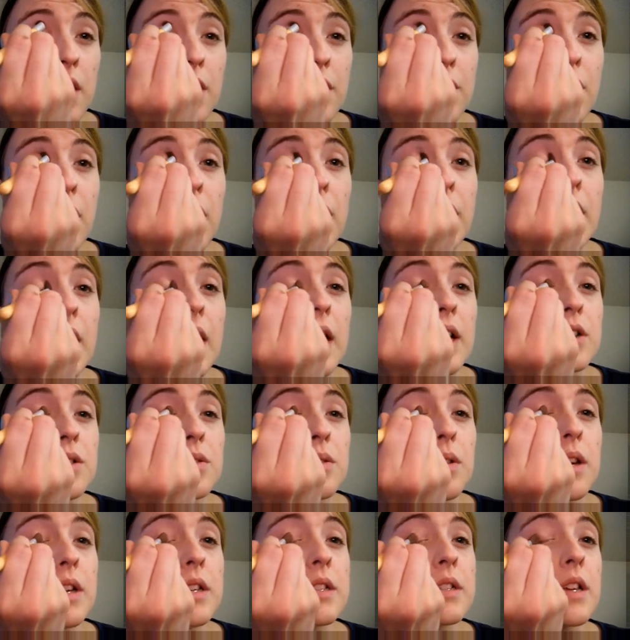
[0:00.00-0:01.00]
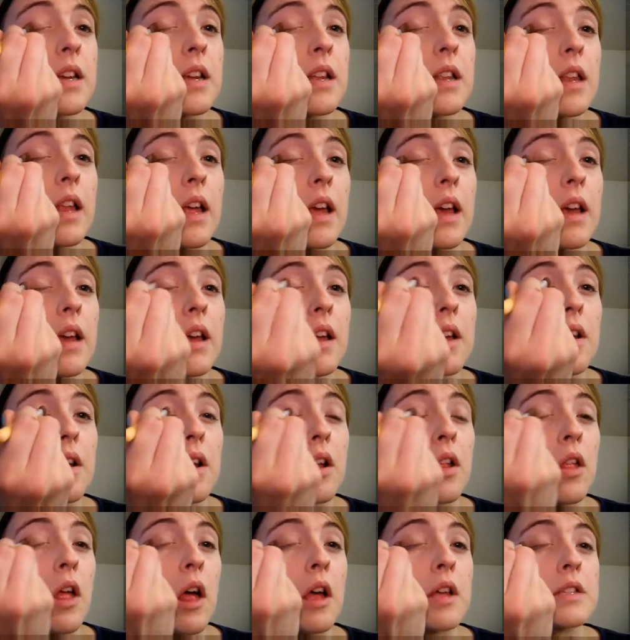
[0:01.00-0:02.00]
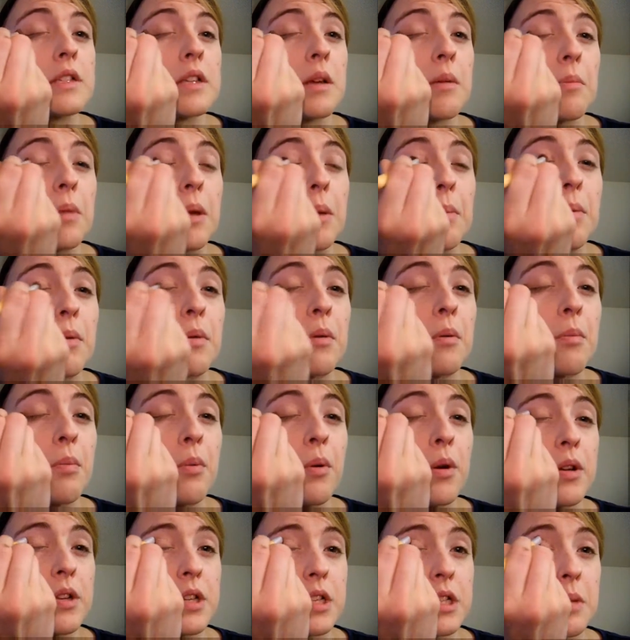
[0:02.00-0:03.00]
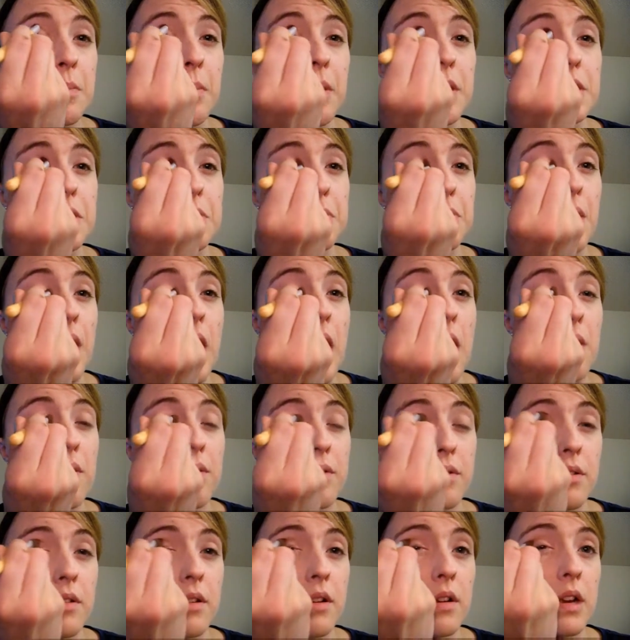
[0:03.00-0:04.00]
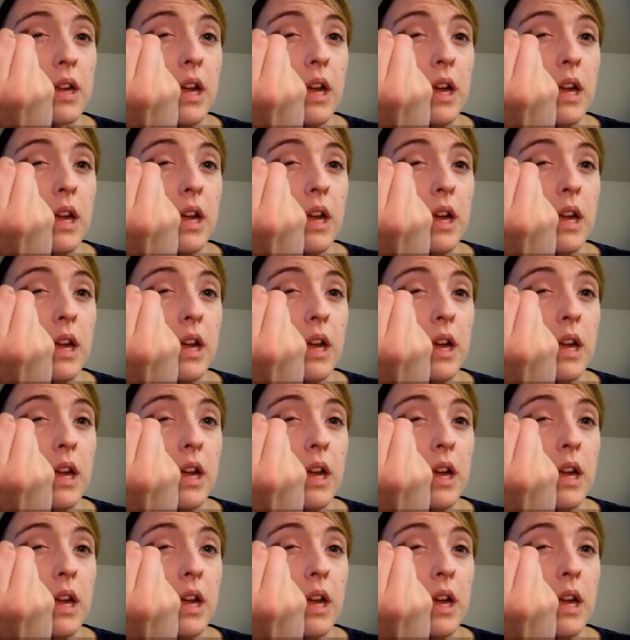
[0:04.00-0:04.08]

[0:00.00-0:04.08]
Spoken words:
Not natural as in like some people put just a bunch of brown